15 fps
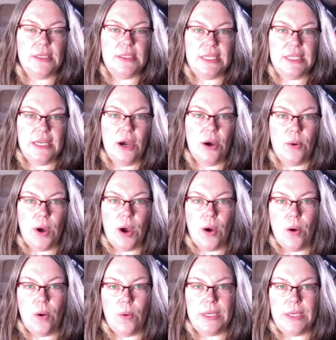
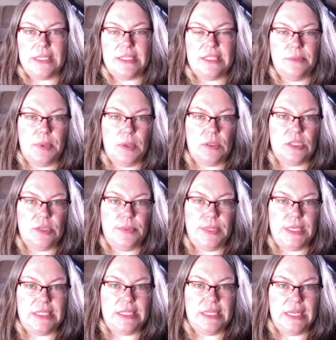T-O-O, and it's supposed to
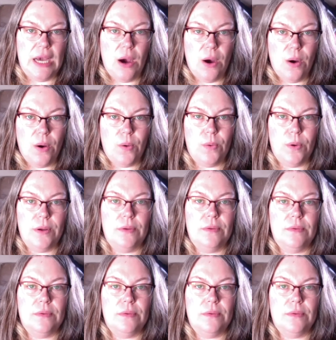be T-O.